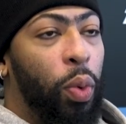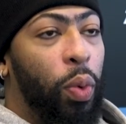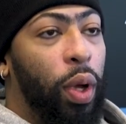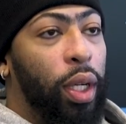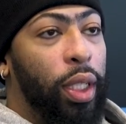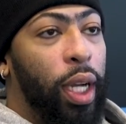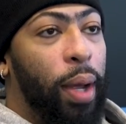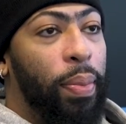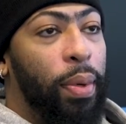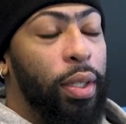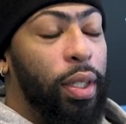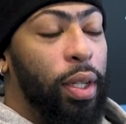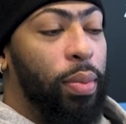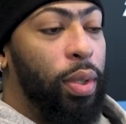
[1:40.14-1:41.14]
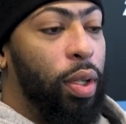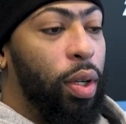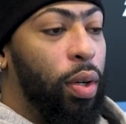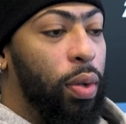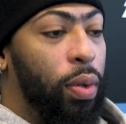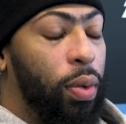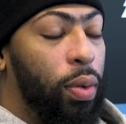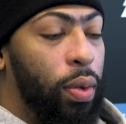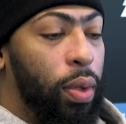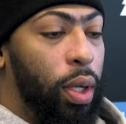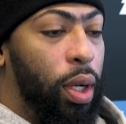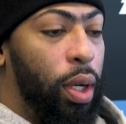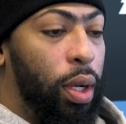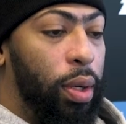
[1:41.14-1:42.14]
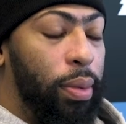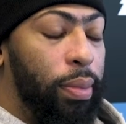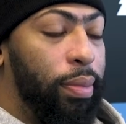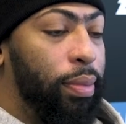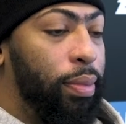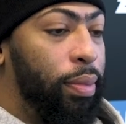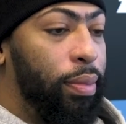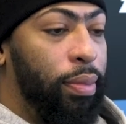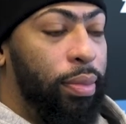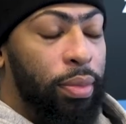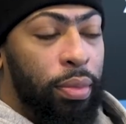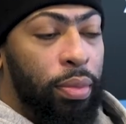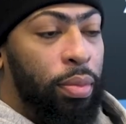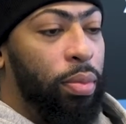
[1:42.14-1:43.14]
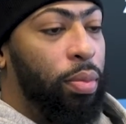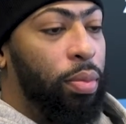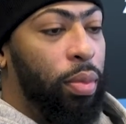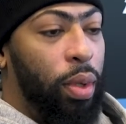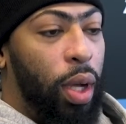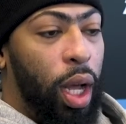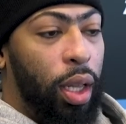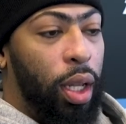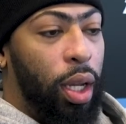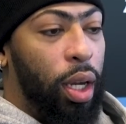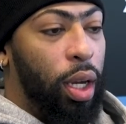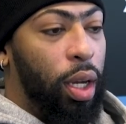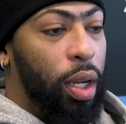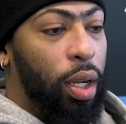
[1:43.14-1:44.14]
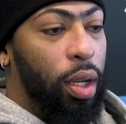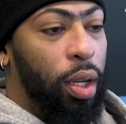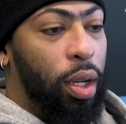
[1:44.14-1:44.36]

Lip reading: we win a championship. So, I think